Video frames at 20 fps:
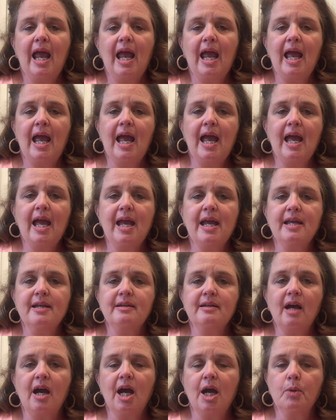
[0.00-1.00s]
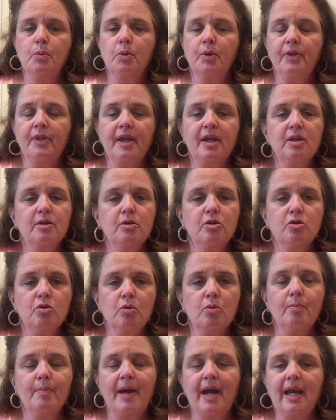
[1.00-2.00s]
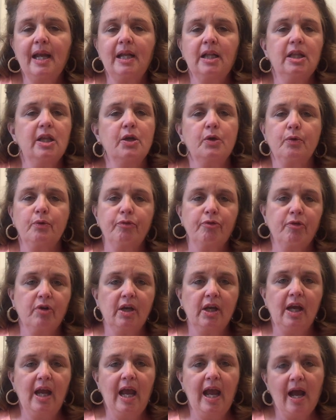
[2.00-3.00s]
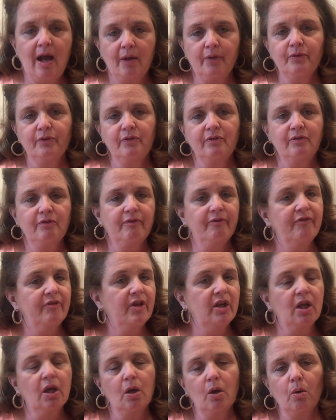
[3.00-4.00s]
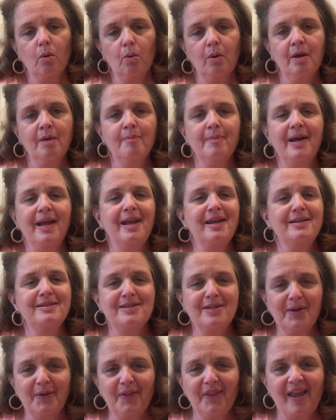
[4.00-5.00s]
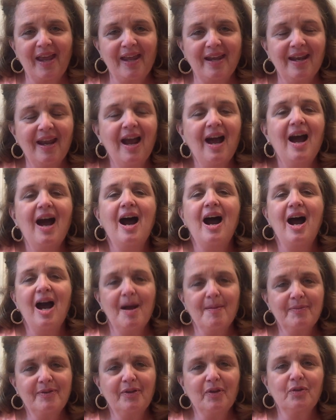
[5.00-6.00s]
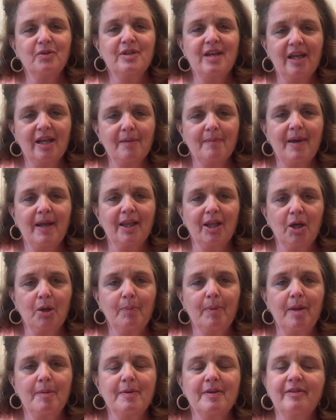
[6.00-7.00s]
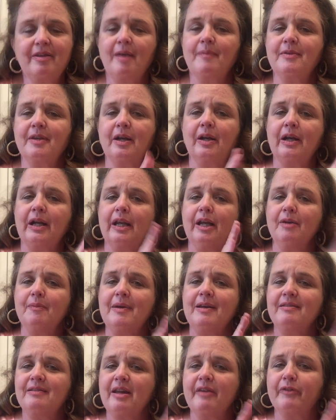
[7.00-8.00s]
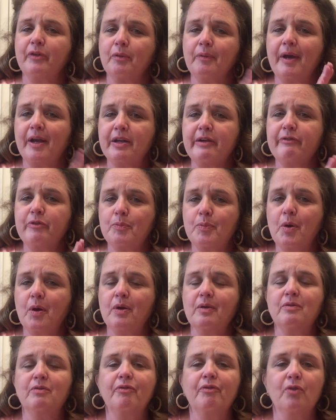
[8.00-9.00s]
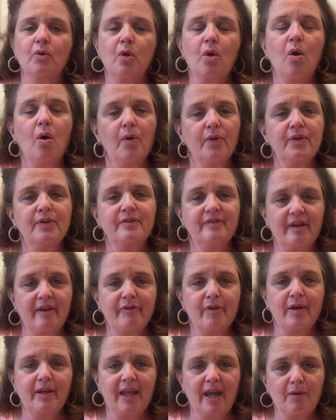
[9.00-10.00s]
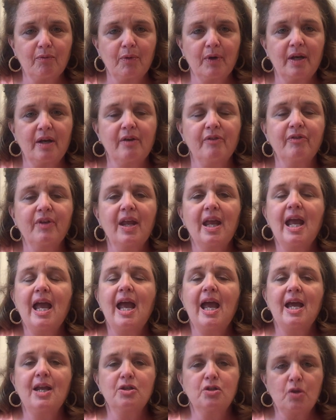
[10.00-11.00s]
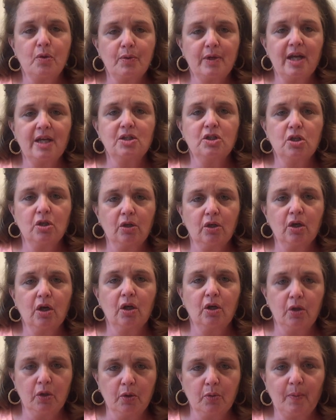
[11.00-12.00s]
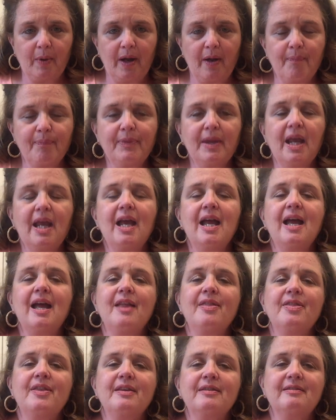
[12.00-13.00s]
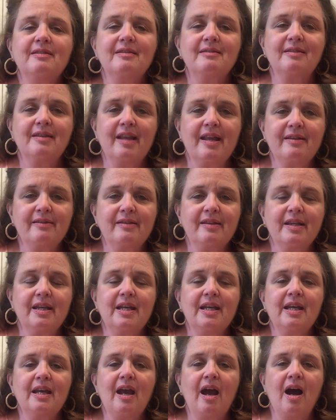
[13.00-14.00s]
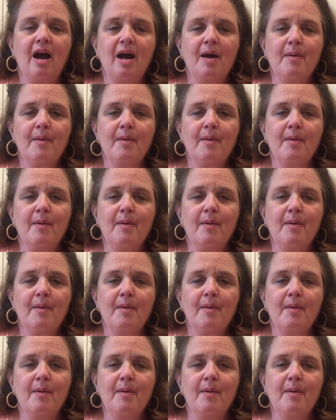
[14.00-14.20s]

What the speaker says: and I will then do my clutter-free house video. Until then, I'm still taking my little baby steps, and I'm going to give myself a round of applause for all the stuff I get rid of and donate to Goodwill. This is Leslie.